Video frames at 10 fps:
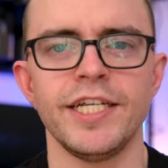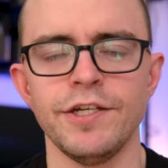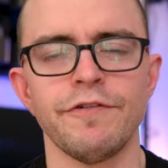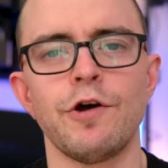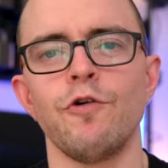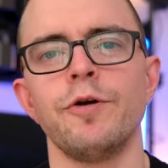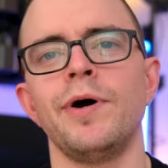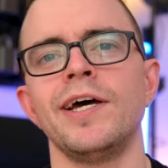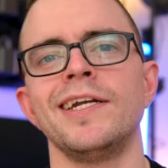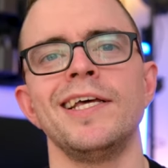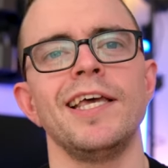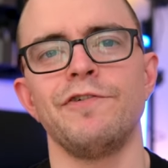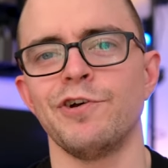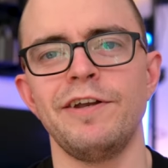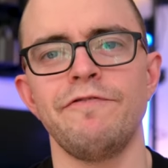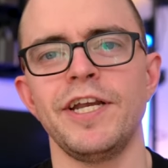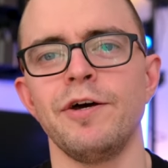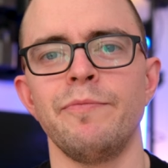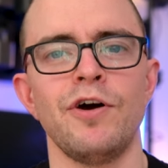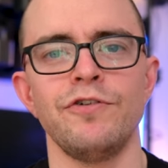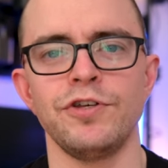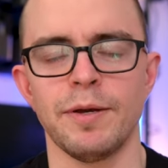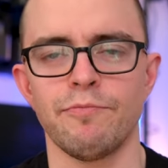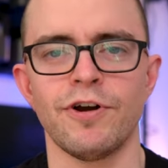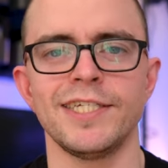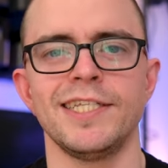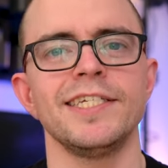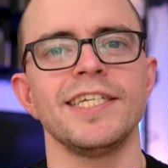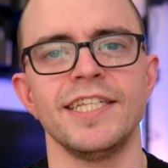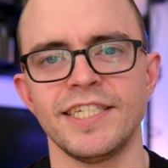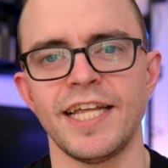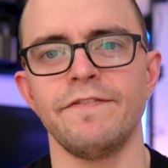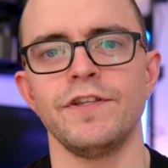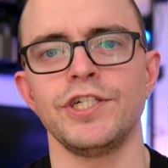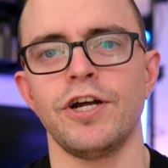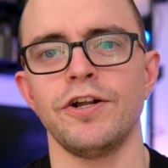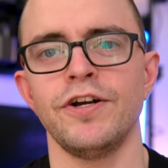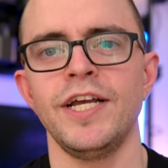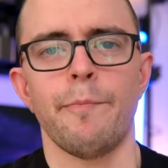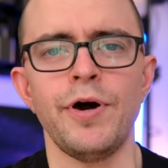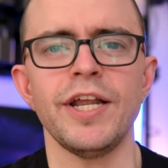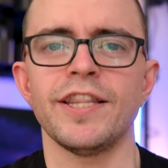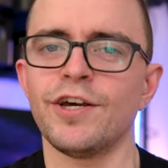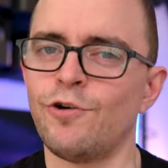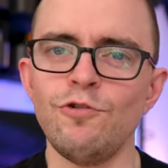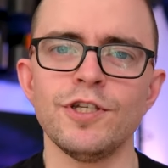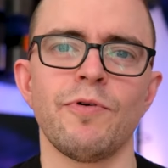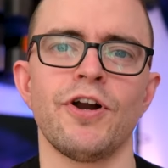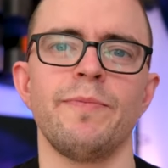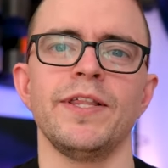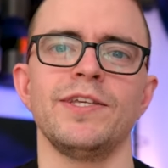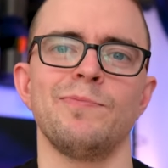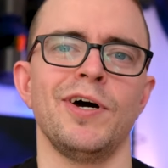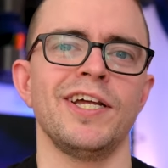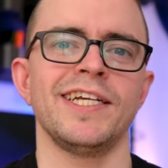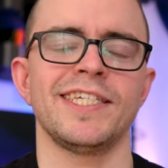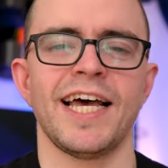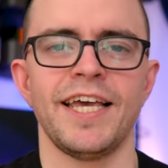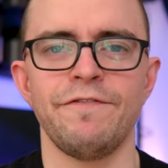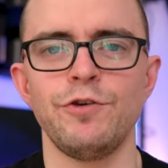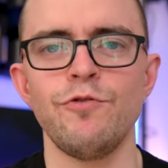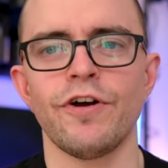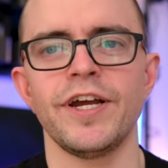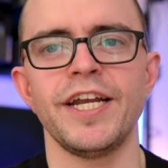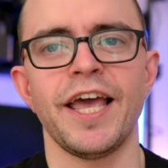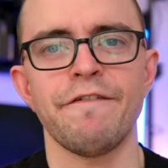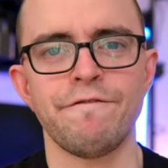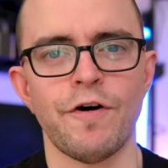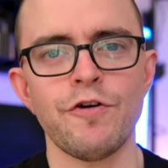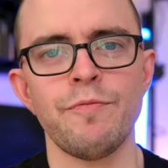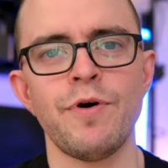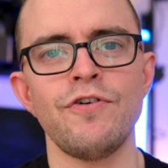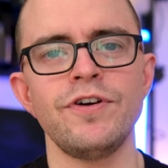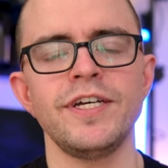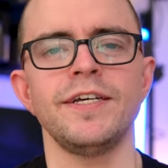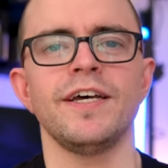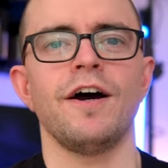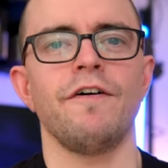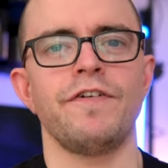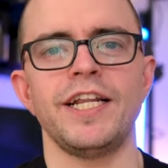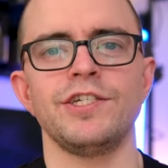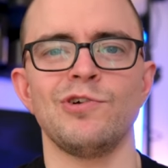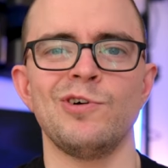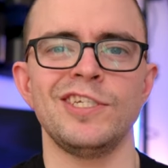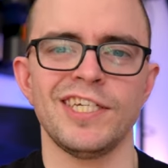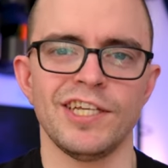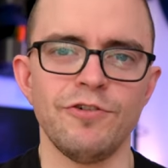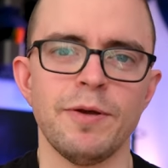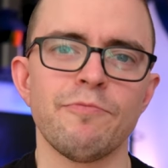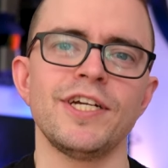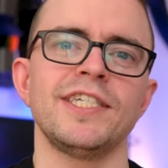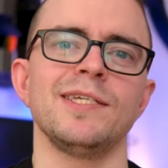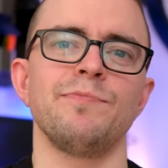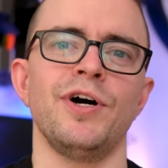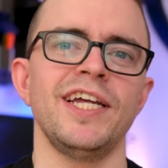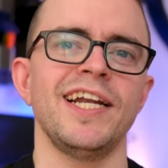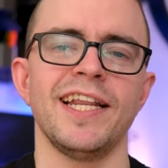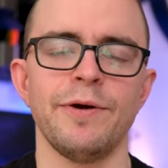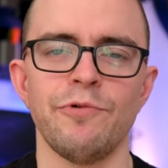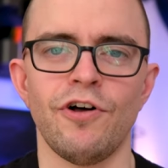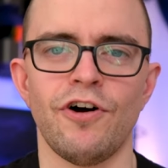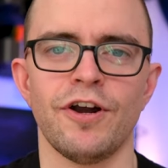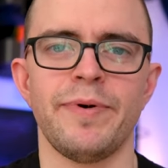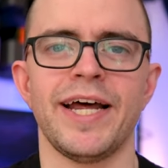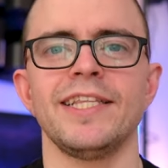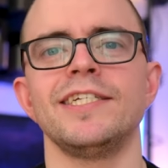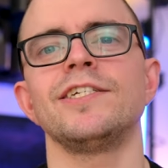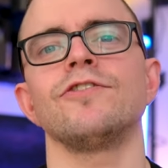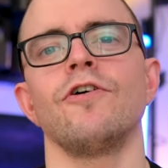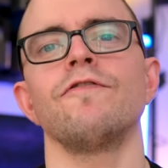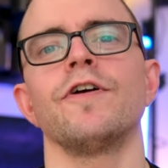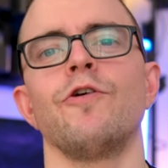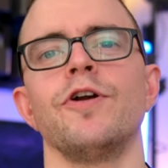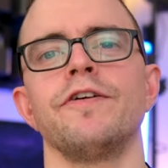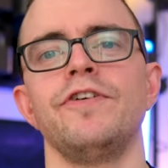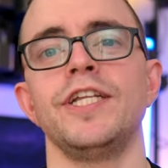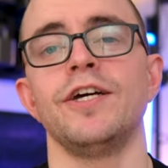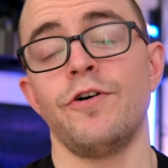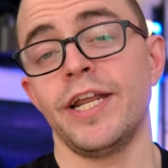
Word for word: It's a record button. If you're in video mode, you can press this instead of the shutter. But the coolest part about this button is that if you are in a photo mode, of any sorts, you can press this button and it will automatically start recording video.